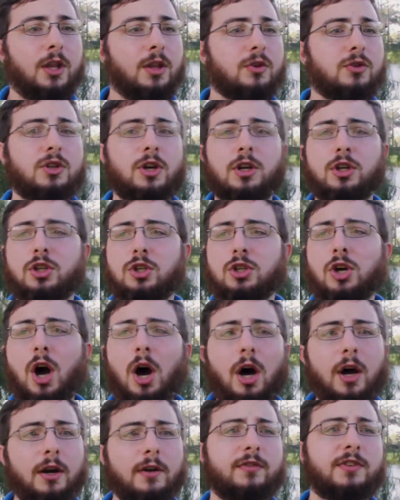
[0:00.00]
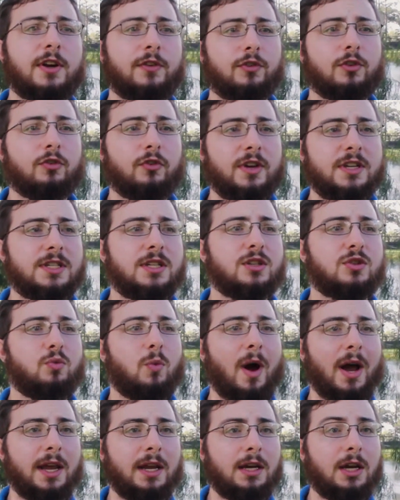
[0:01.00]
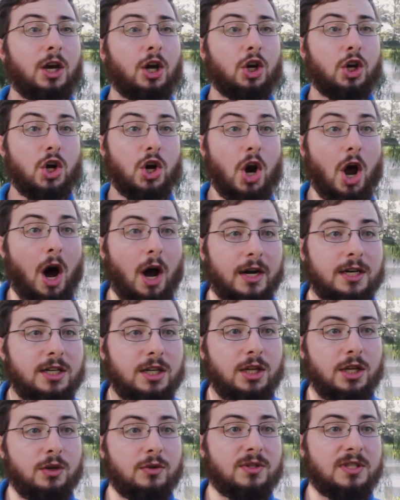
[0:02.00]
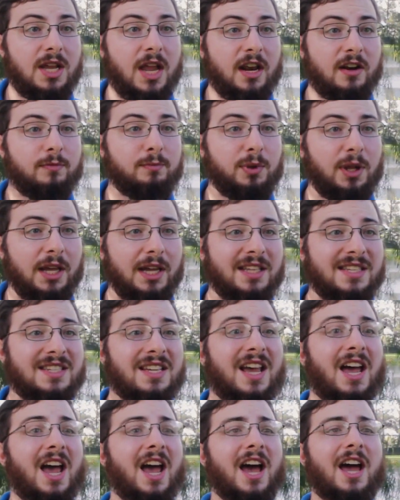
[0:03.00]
There's a ton of different reasons why not to use native plants,